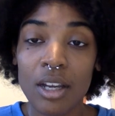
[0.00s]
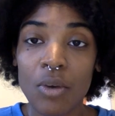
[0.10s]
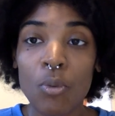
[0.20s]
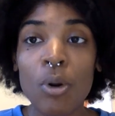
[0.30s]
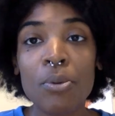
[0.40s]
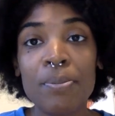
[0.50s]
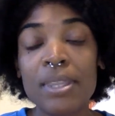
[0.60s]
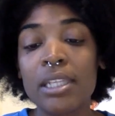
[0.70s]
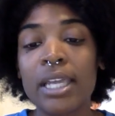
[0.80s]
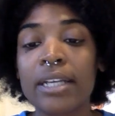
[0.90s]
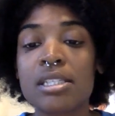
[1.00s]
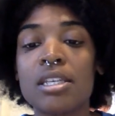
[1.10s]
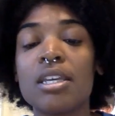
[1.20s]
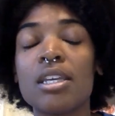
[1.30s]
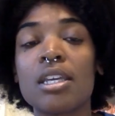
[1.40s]
What will be the
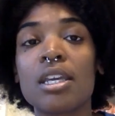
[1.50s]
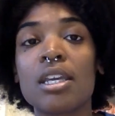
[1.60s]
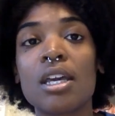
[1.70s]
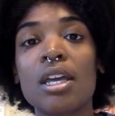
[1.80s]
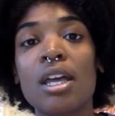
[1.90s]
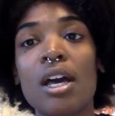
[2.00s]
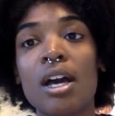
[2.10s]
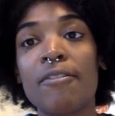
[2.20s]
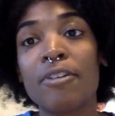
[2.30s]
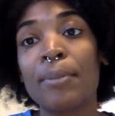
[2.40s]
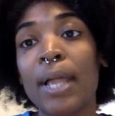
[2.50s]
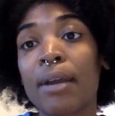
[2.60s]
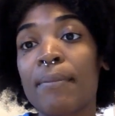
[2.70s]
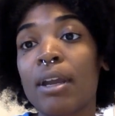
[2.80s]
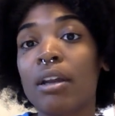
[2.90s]
legacy for black
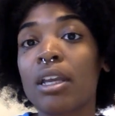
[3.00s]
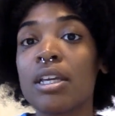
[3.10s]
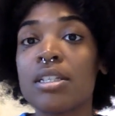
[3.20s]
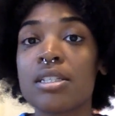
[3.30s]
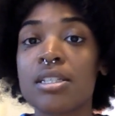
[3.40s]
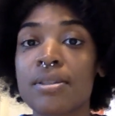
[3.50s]
Americans?